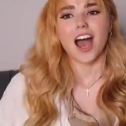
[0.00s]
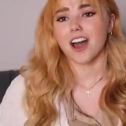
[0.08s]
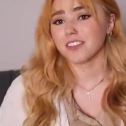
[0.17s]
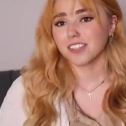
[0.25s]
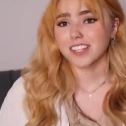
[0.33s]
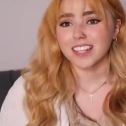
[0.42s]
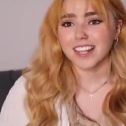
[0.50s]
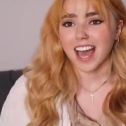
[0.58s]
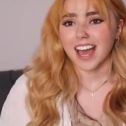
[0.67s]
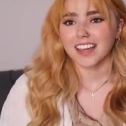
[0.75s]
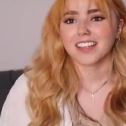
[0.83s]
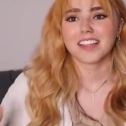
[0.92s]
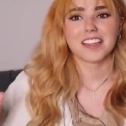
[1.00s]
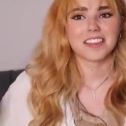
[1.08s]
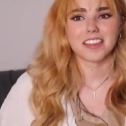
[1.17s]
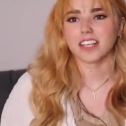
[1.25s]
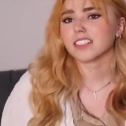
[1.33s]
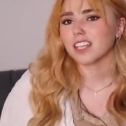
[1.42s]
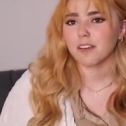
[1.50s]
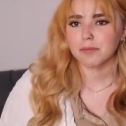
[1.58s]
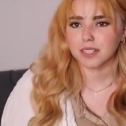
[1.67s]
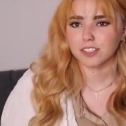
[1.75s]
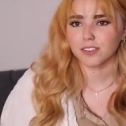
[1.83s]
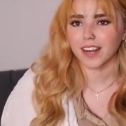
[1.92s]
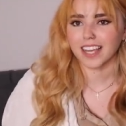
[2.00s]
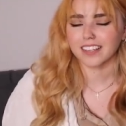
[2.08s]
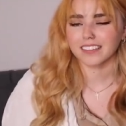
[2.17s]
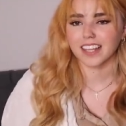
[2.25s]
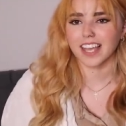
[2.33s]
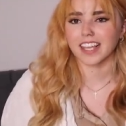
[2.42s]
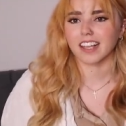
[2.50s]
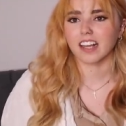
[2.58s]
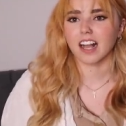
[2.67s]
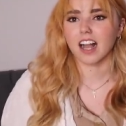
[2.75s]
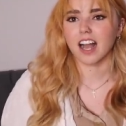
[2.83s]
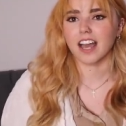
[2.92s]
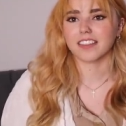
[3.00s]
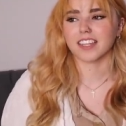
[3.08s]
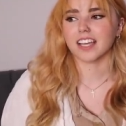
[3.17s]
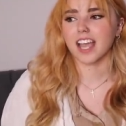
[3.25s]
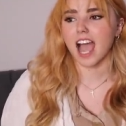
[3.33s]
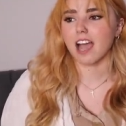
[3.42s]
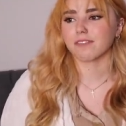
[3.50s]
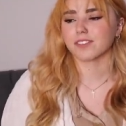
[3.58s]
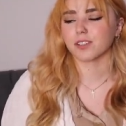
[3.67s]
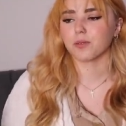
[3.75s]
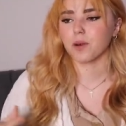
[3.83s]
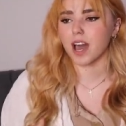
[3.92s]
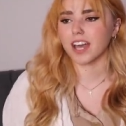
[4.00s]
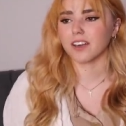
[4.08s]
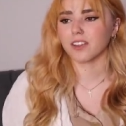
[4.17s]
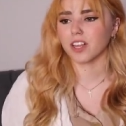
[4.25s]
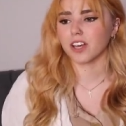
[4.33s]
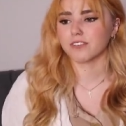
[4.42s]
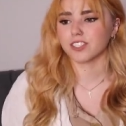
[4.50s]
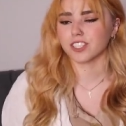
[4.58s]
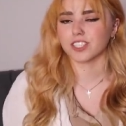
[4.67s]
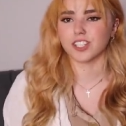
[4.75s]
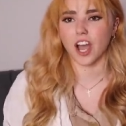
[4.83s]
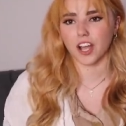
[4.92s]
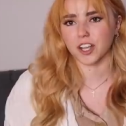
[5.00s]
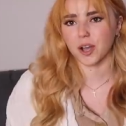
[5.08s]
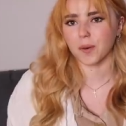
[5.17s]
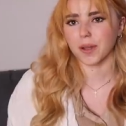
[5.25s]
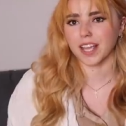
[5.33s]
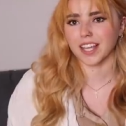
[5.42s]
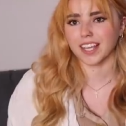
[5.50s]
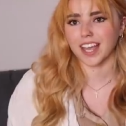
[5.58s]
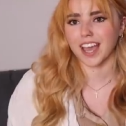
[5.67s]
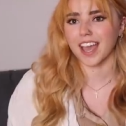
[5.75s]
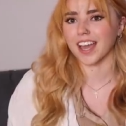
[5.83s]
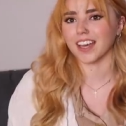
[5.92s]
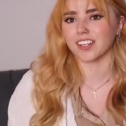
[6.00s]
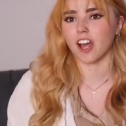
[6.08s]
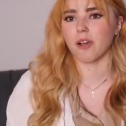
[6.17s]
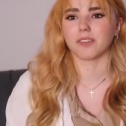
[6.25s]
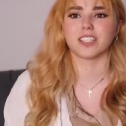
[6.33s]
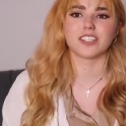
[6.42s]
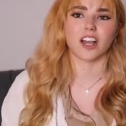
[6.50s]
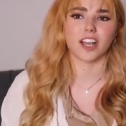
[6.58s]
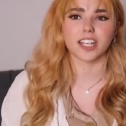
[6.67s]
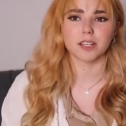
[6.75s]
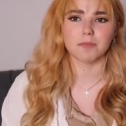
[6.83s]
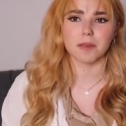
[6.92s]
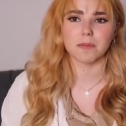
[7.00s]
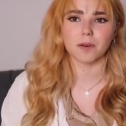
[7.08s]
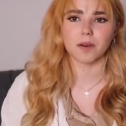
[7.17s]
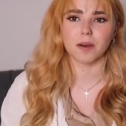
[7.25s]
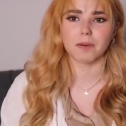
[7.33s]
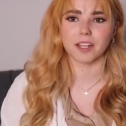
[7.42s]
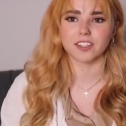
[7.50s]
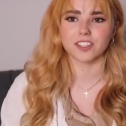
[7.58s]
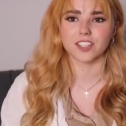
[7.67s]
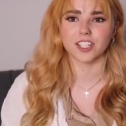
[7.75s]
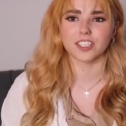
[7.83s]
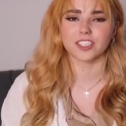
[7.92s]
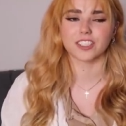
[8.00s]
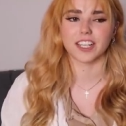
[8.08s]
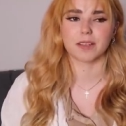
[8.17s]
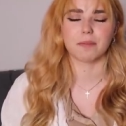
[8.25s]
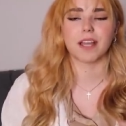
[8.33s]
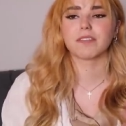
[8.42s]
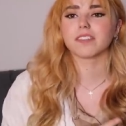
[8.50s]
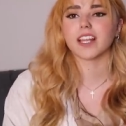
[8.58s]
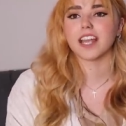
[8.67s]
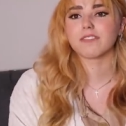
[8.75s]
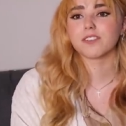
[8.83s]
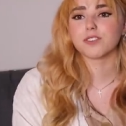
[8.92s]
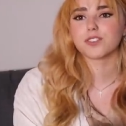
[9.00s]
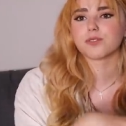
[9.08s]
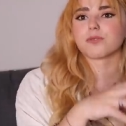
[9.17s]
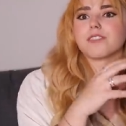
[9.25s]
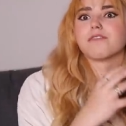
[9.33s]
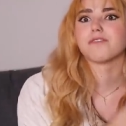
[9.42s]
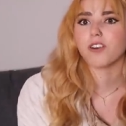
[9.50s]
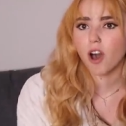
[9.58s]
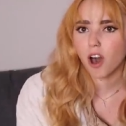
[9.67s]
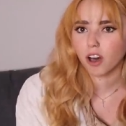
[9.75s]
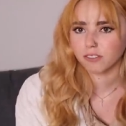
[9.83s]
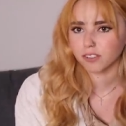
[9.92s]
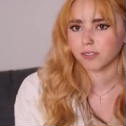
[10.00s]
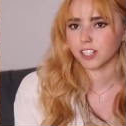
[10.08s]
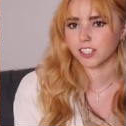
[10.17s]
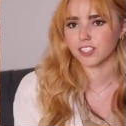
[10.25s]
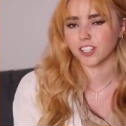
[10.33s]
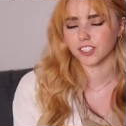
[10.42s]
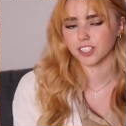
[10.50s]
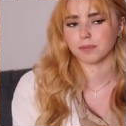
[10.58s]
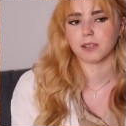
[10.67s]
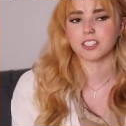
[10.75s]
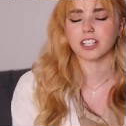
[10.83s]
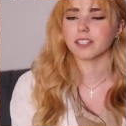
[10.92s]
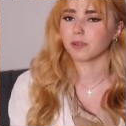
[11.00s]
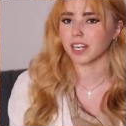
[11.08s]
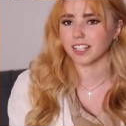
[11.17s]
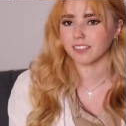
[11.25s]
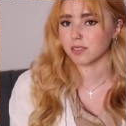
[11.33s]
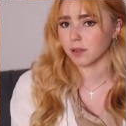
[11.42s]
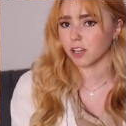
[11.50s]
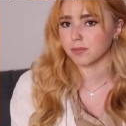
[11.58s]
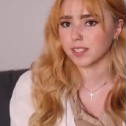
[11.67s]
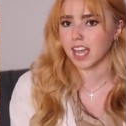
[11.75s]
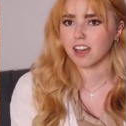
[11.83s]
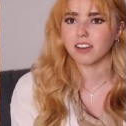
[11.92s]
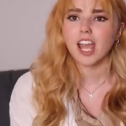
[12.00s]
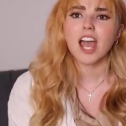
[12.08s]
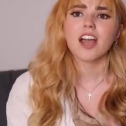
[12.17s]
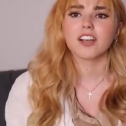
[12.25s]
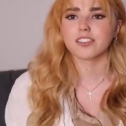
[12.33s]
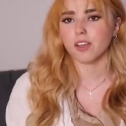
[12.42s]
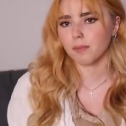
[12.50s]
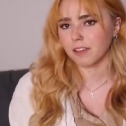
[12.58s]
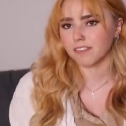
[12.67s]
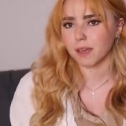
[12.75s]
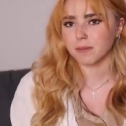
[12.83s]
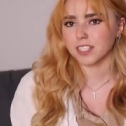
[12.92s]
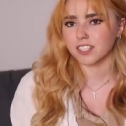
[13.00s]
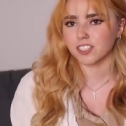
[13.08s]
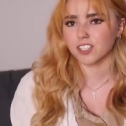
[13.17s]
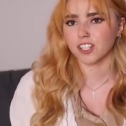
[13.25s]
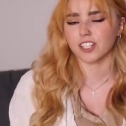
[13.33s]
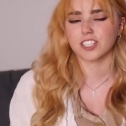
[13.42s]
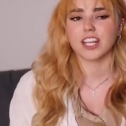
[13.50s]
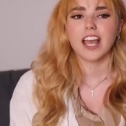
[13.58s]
Other than that, things have been great. Like I think after a while of just not going and not really talking to people about the church, like my life used to revolve around the church, especially when I lived in my hometown because all my family's in the church